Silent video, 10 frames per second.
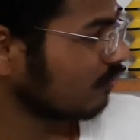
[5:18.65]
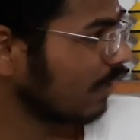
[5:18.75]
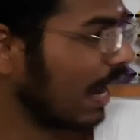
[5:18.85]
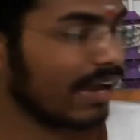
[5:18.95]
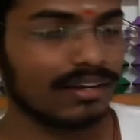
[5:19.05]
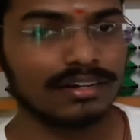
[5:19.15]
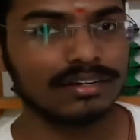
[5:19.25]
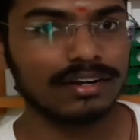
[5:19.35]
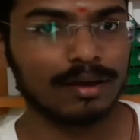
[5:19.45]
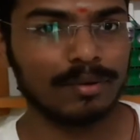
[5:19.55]
I
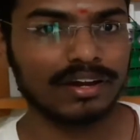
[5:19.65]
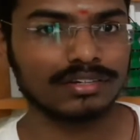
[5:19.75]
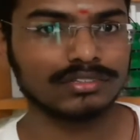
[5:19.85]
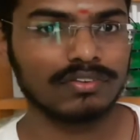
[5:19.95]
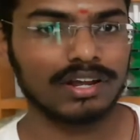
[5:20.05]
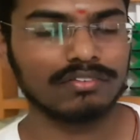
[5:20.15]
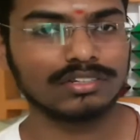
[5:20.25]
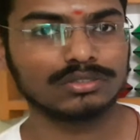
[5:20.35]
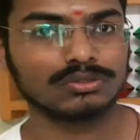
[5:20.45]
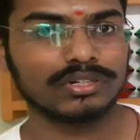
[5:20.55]
learned abacus when I was
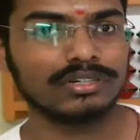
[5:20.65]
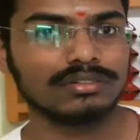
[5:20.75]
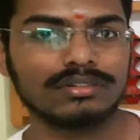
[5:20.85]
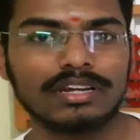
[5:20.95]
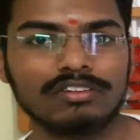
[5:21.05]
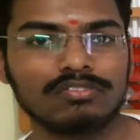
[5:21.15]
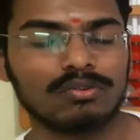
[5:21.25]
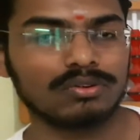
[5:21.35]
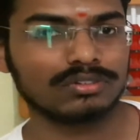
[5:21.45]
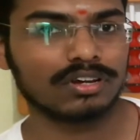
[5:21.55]
a student in
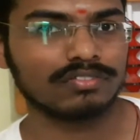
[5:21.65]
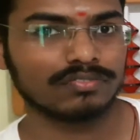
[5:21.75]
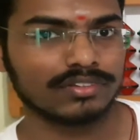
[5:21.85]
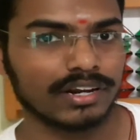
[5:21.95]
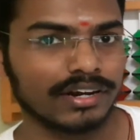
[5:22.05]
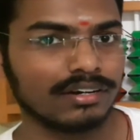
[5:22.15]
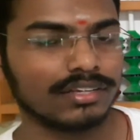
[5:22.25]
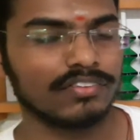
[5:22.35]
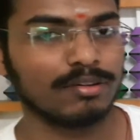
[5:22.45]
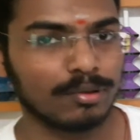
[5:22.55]
4th or 5th grade,
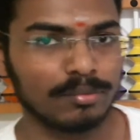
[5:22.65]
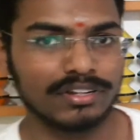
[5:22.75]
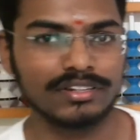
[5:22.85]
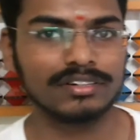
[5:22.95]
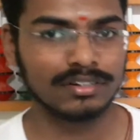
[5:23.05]
even my brother.